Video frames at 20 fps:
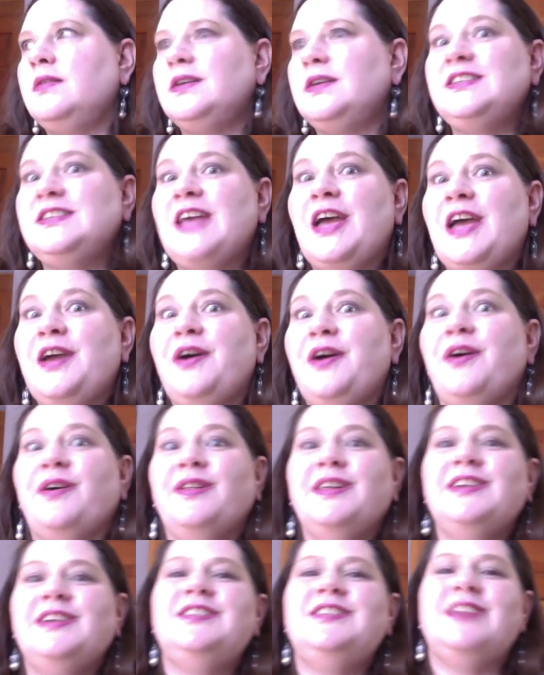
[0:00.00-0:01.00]
I was like,
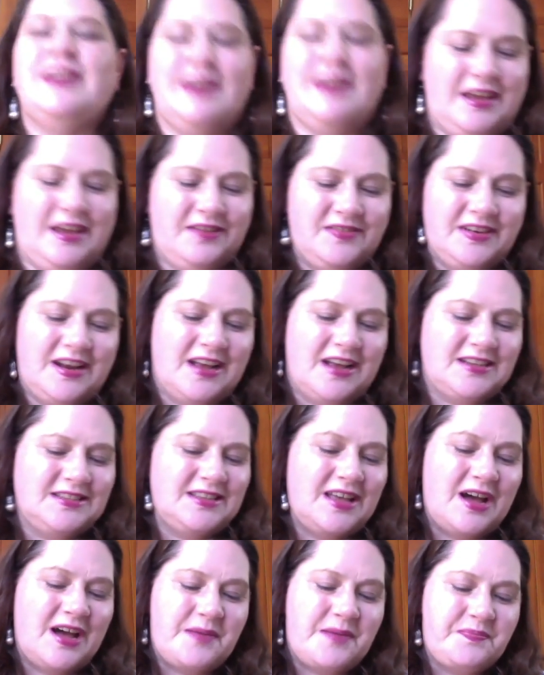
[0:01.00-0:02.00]
holy shit, he even has
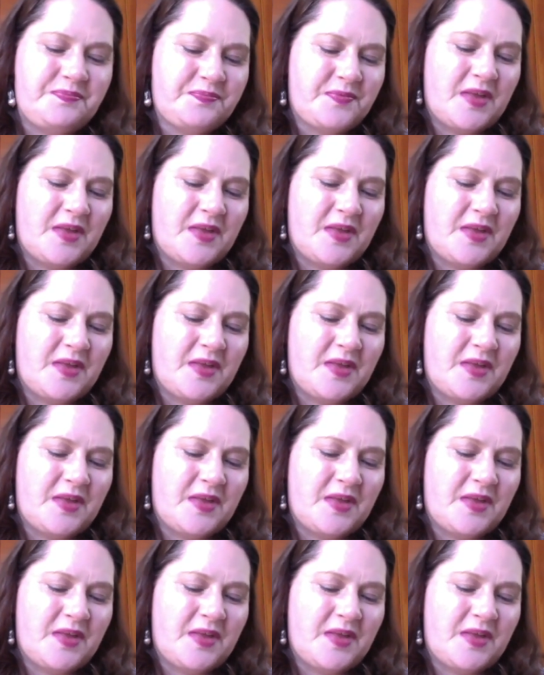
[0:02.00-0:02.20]
that.